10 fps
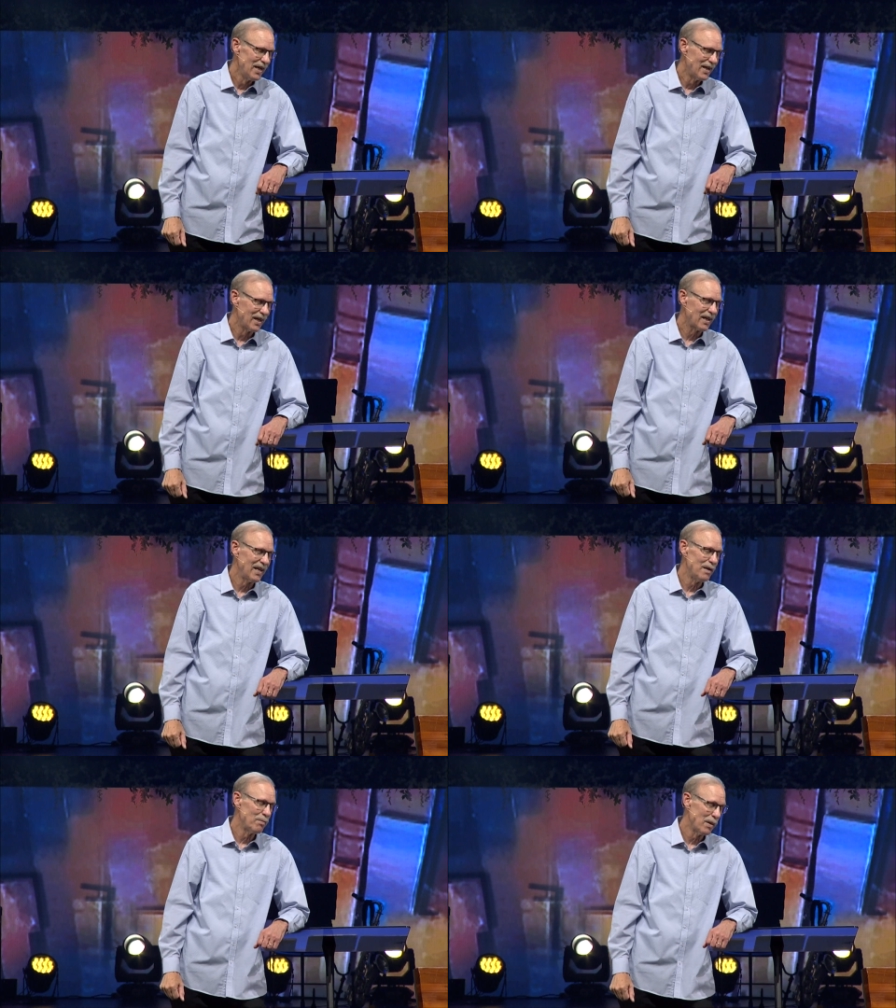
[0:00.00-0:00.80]
and to
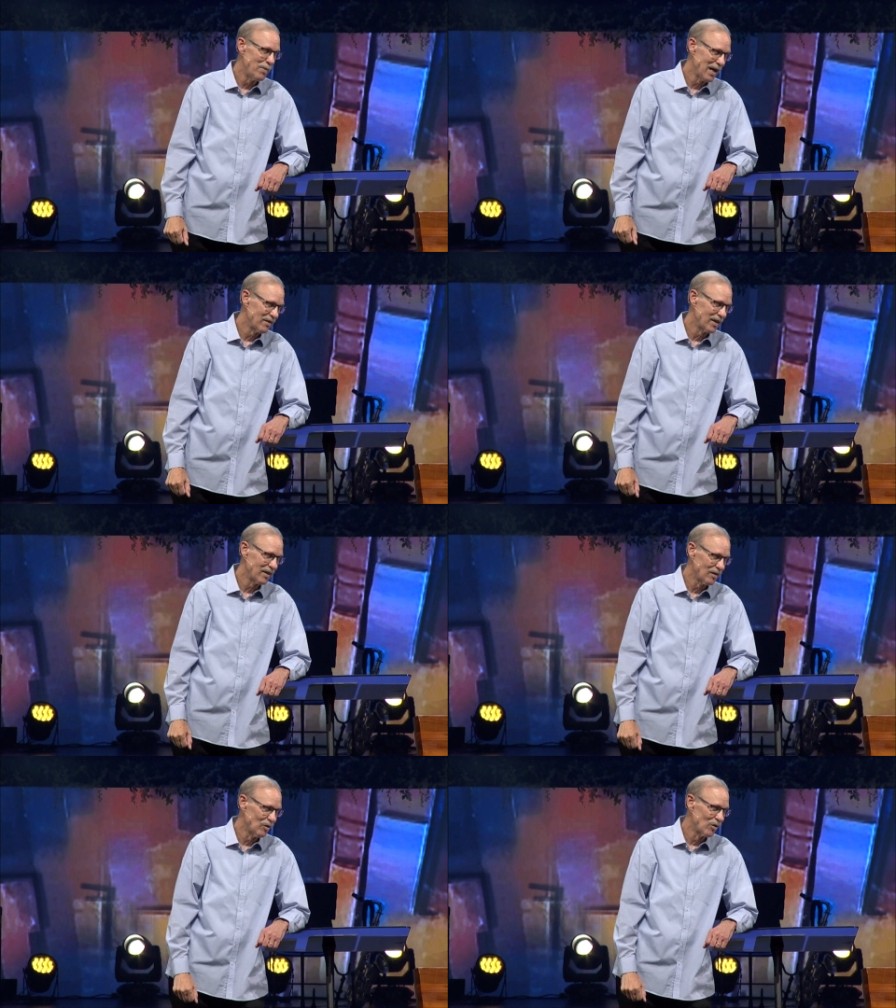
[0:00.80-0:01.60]
keep
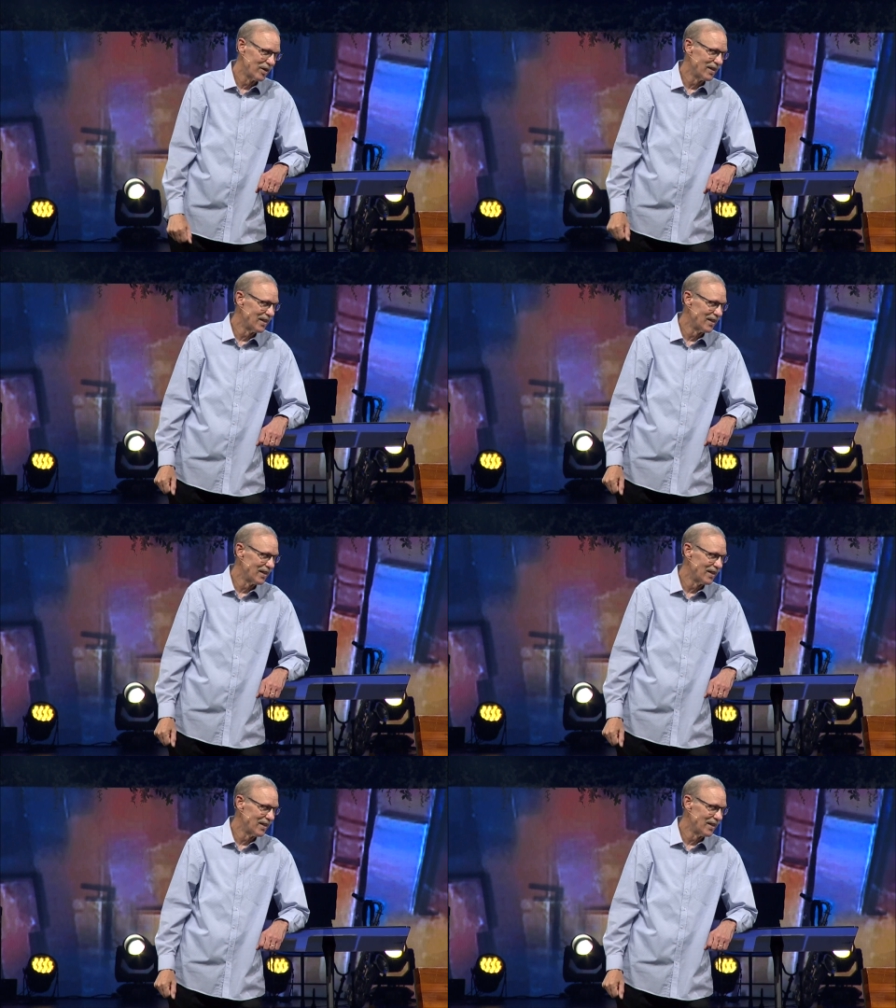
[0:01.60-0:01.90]
abounding in the Lord